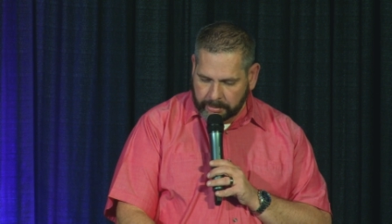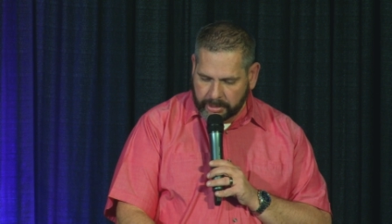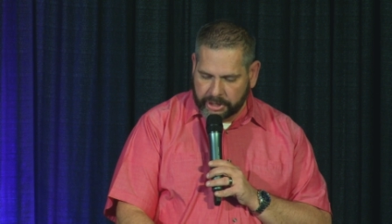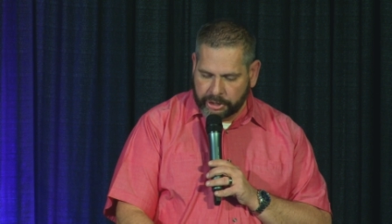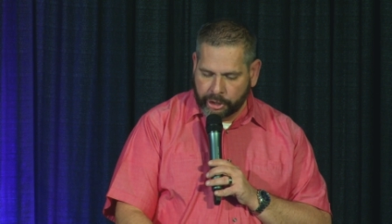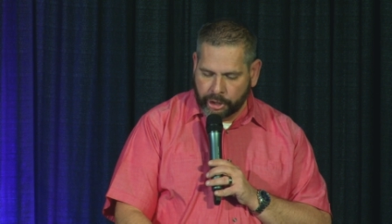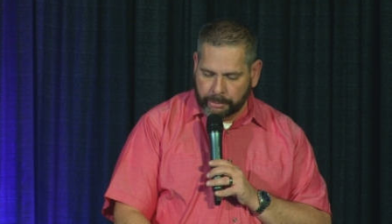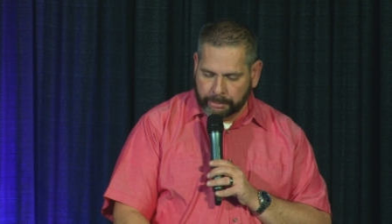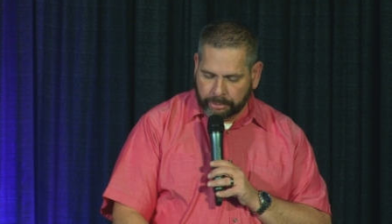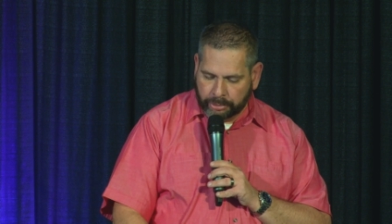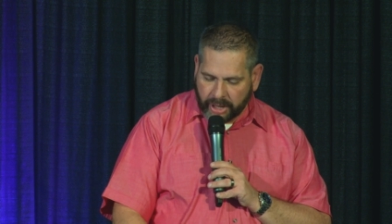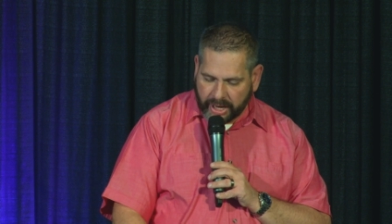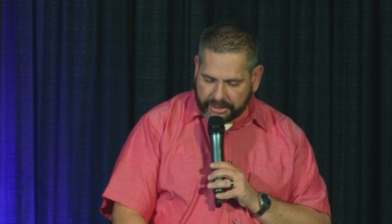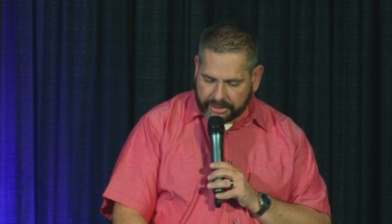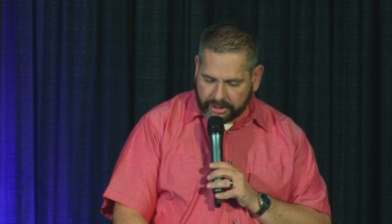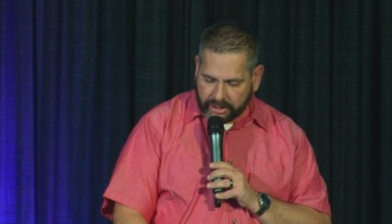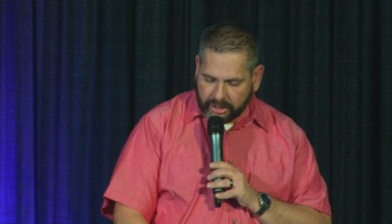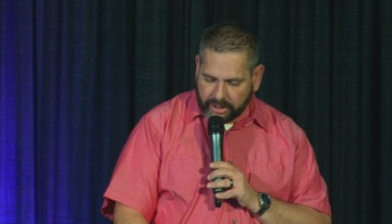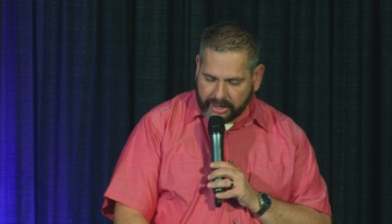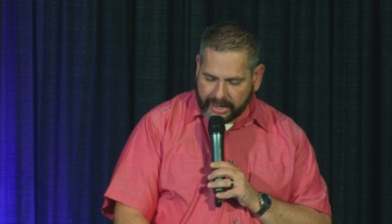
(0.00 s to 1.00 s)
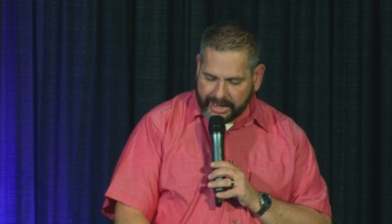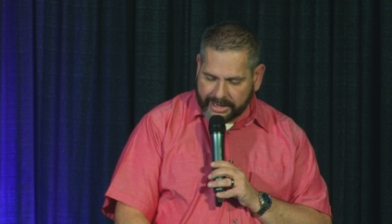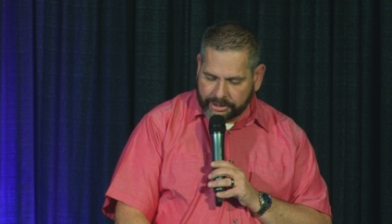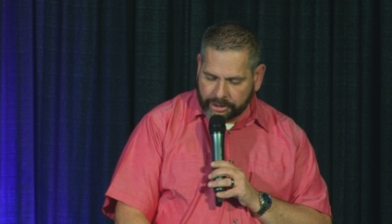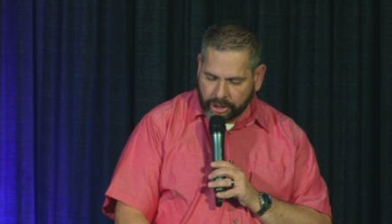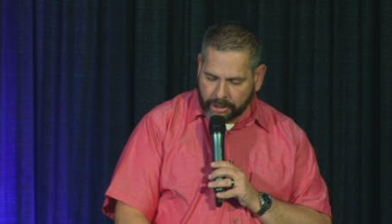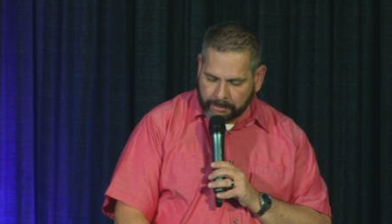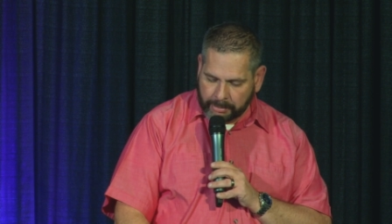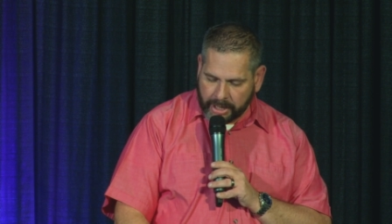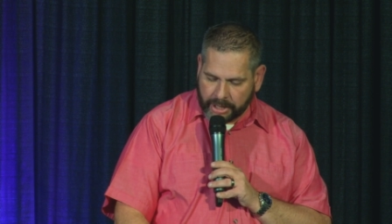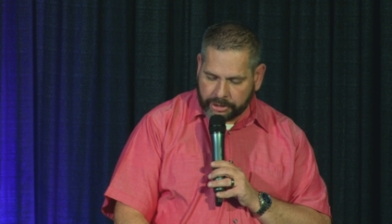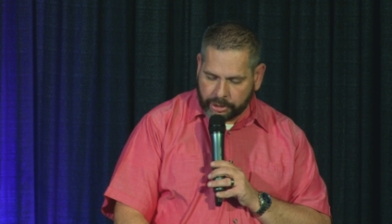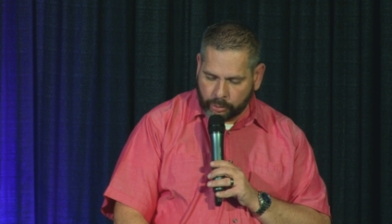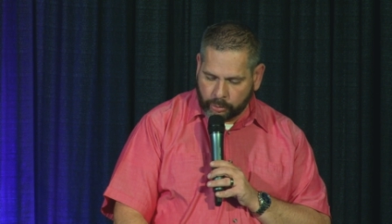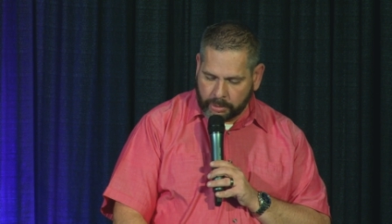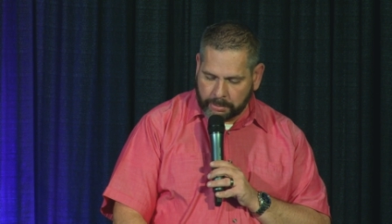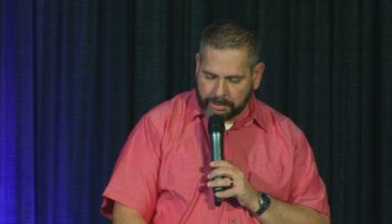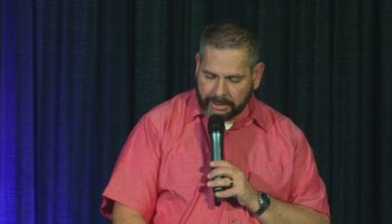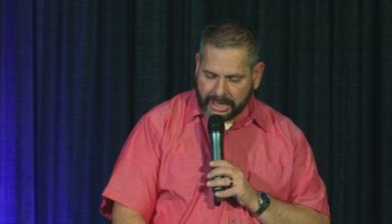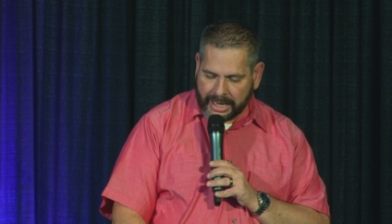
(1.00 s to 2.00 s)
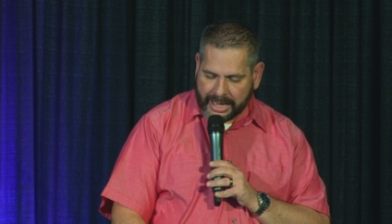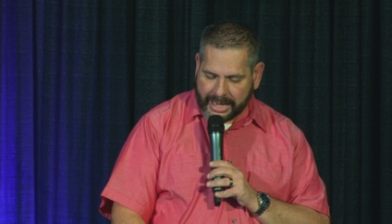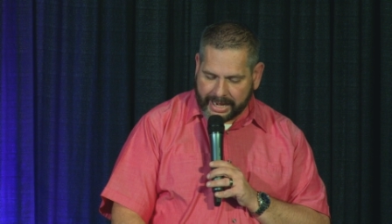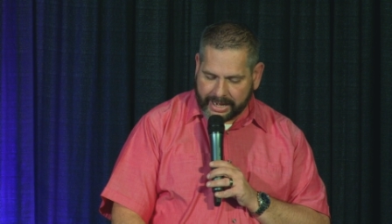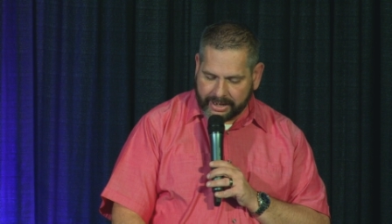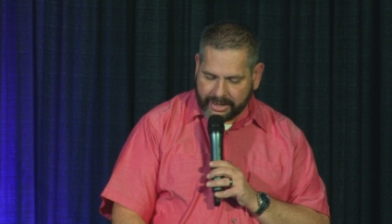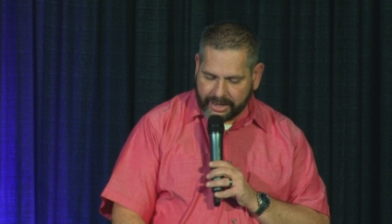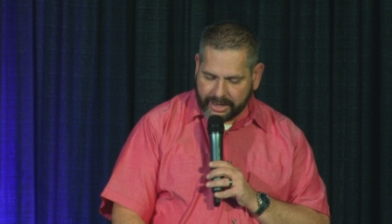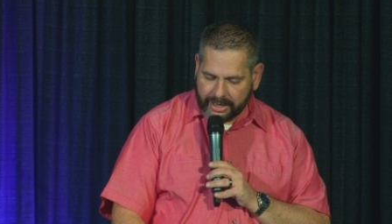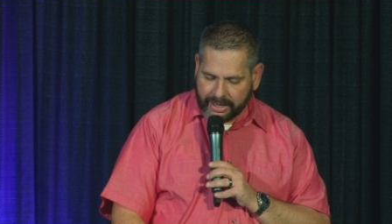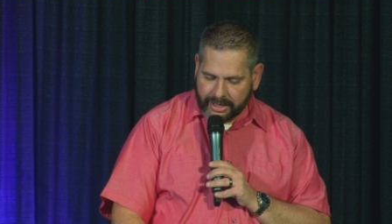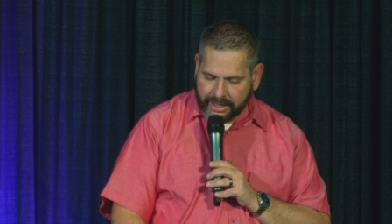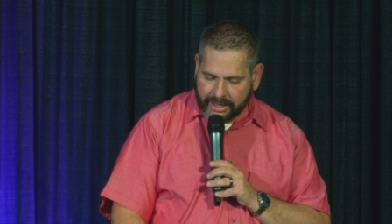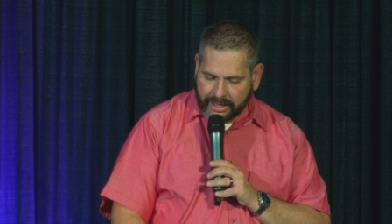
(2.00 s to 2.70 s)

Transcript: But her brother and her mother replied,